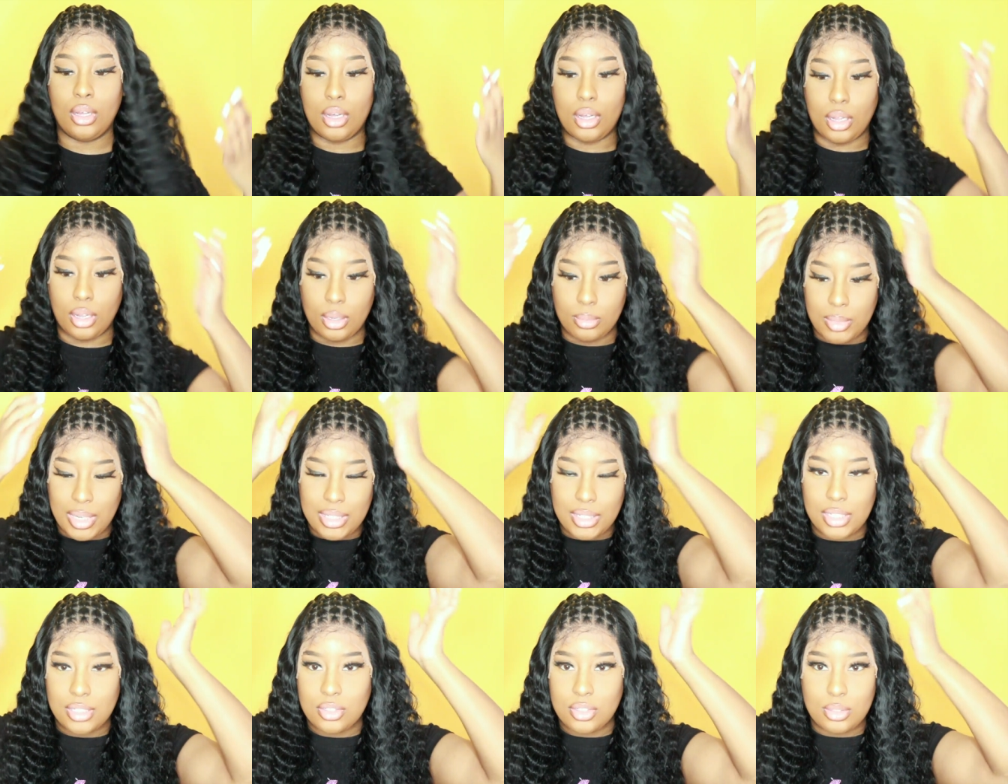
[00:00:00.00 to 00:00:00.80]
Um,
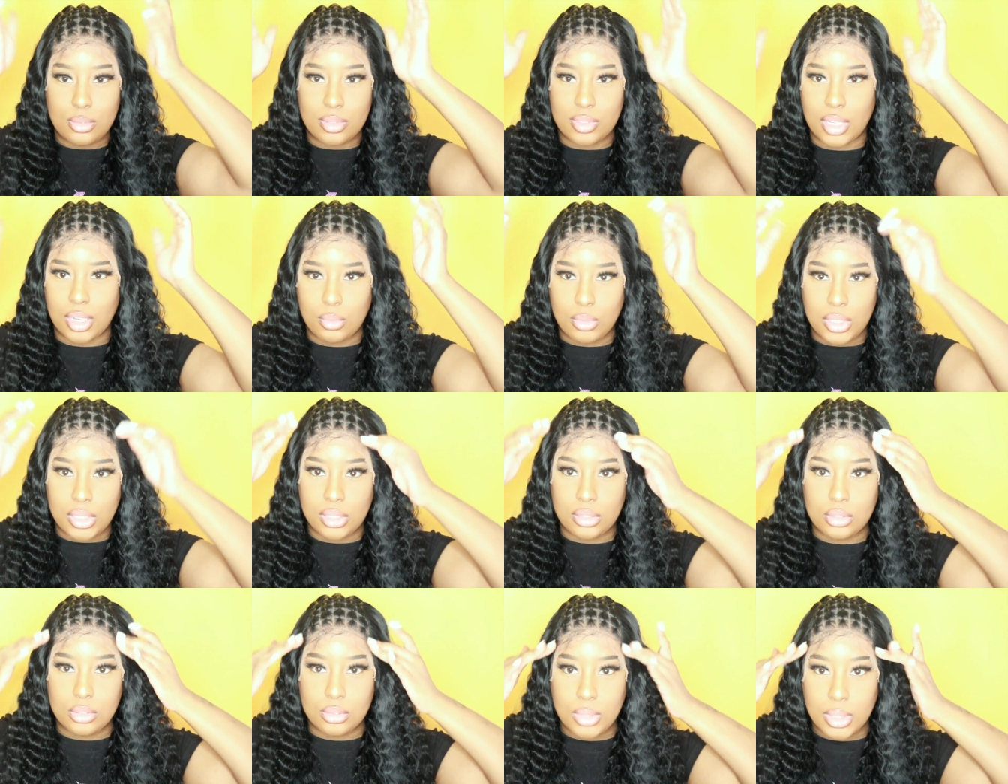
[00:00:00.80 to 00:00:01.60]
like that song was like
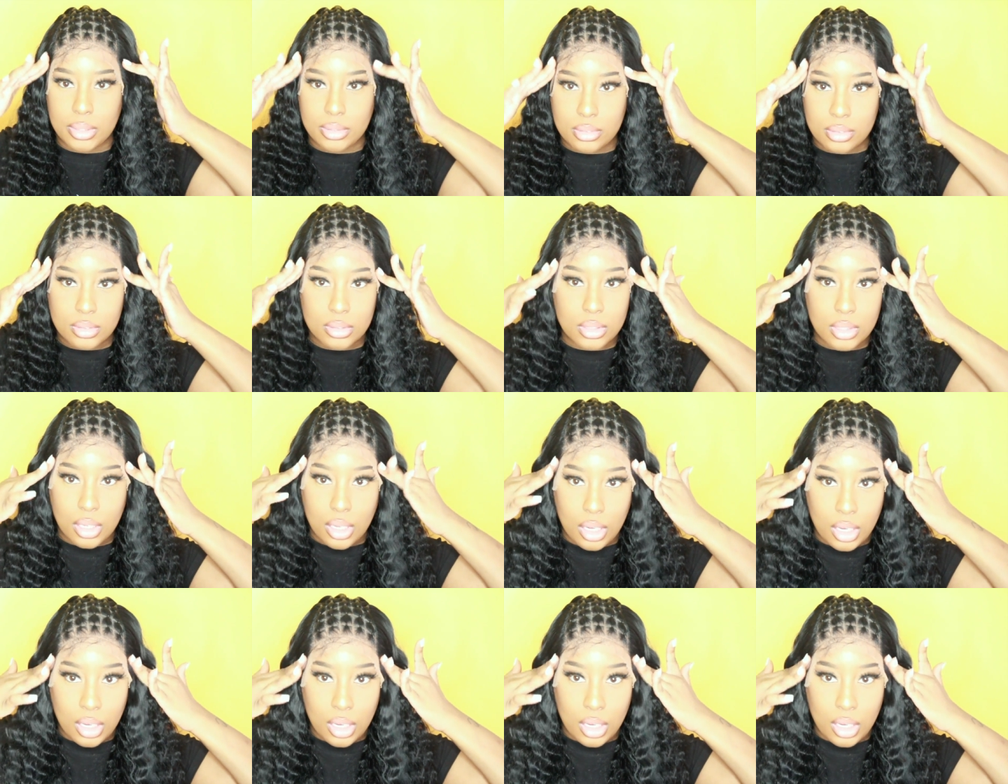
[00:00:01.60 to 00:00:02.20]
what in two thousands?